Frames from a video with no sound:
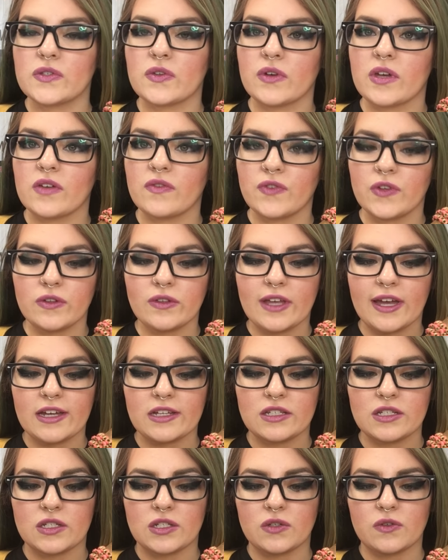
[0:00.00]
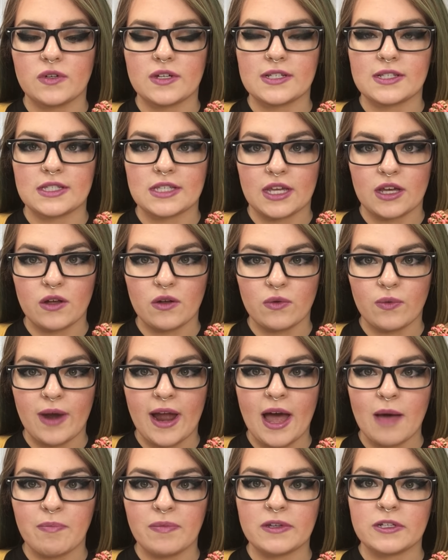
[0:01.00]
So if you'd like to do a single
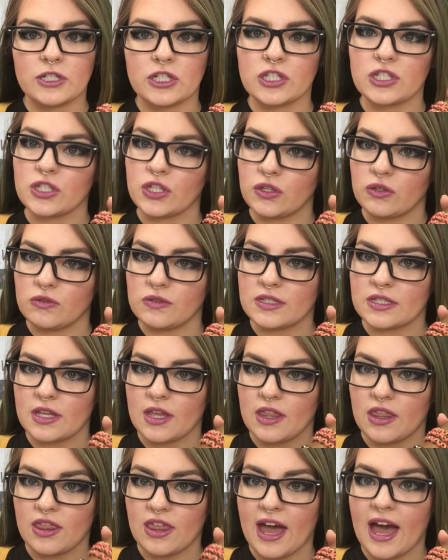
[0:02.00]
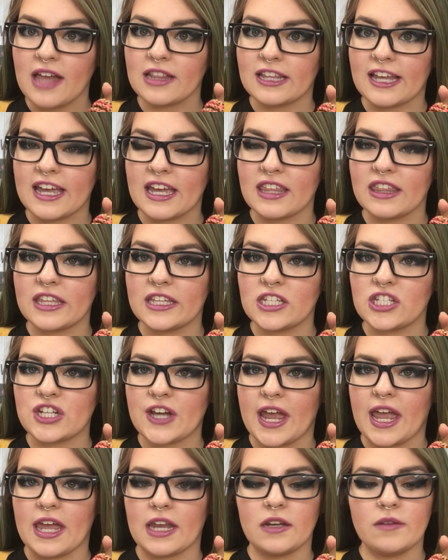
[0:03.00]
wrap, just use that length and
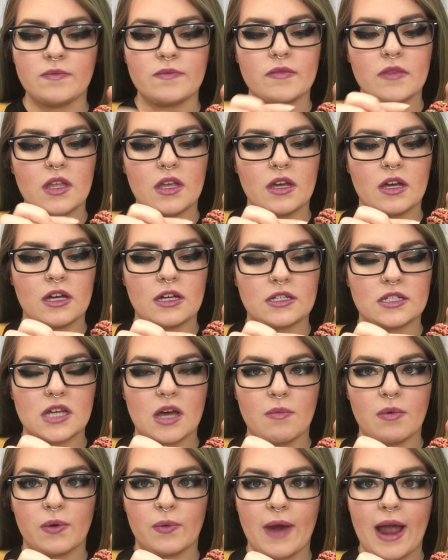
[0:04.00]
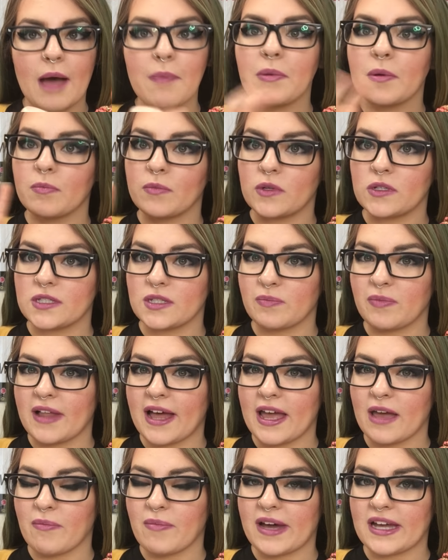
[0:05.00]
chain. A double wrap,
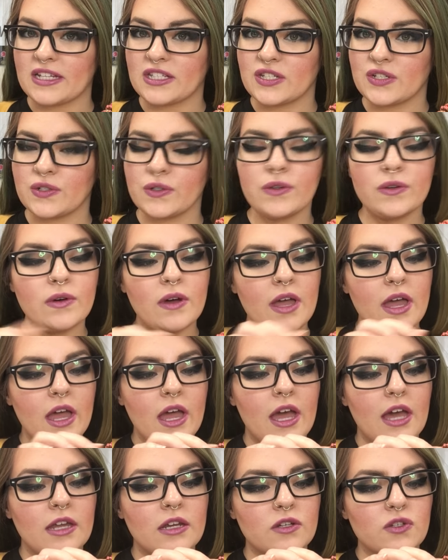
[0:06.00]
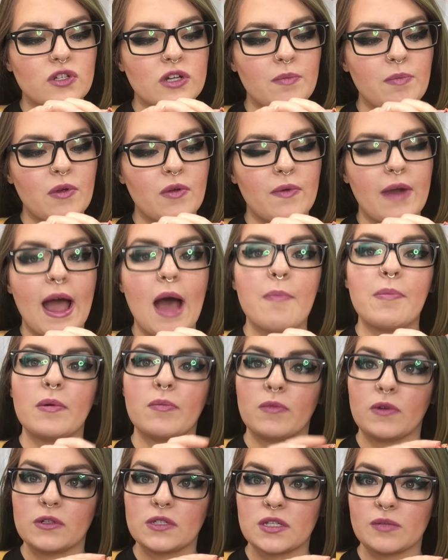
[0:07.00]
multiply it by two, and a triple wrap,
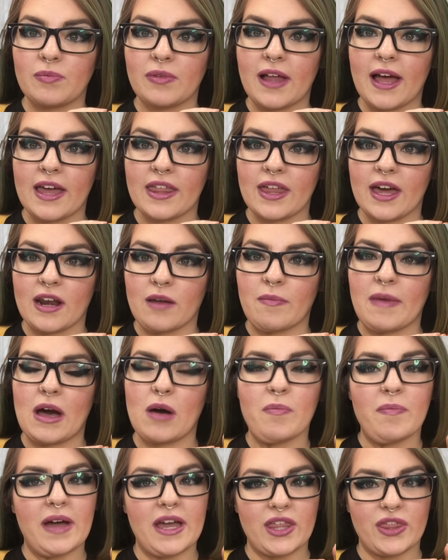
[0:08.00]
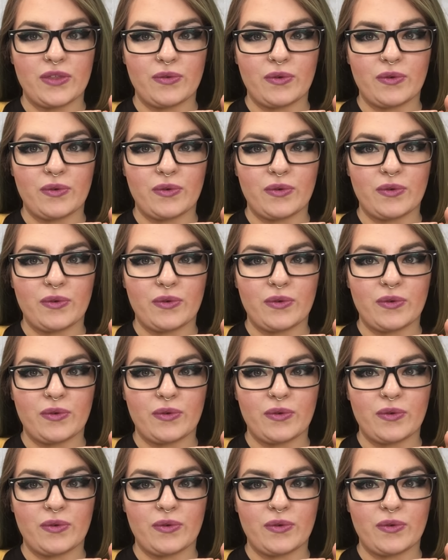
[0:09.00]
multiply that amount by